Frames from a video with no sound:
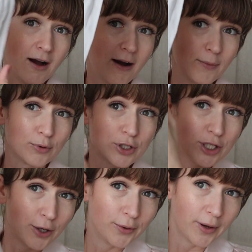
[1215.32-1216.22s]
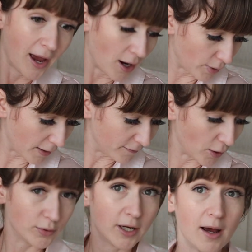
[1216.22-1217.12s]
I will show you how I
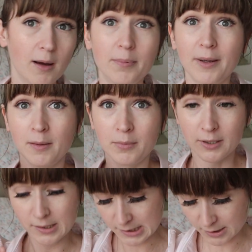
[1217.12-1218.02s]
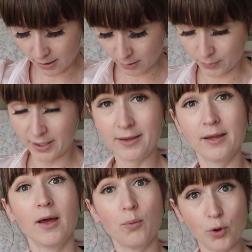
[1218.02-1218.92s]
fold it up, and I'm gonna start
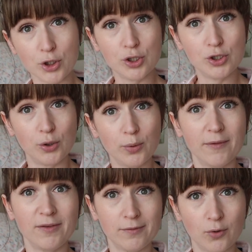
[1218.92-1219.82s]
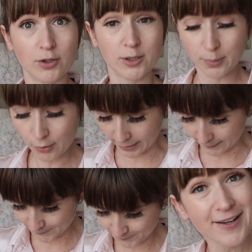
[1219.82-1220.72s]
with what you do if you've got a
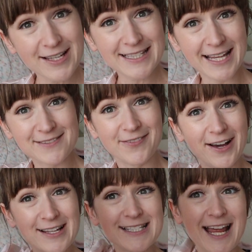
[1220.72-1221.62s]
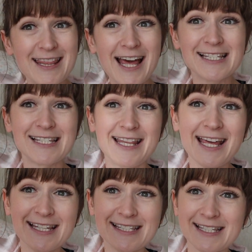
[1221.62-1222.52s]
boy. First things first, and that's
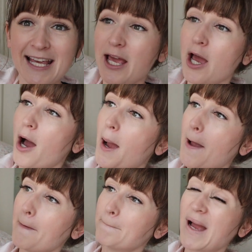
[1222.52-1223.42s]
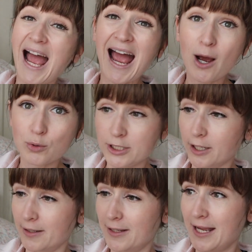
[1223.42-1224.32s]
this
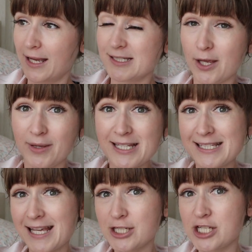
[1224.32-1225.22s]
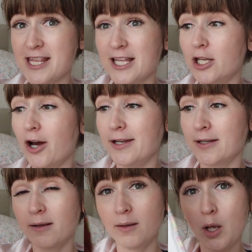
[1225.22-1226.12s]
outer layer. So this is actually the
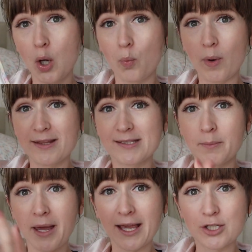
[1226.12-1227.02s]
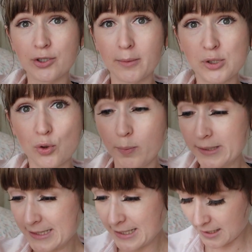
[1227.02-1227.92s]
liner with some extra
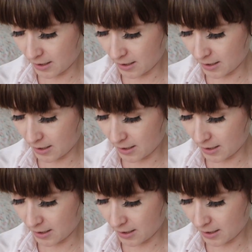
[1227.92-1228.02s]
absorbency.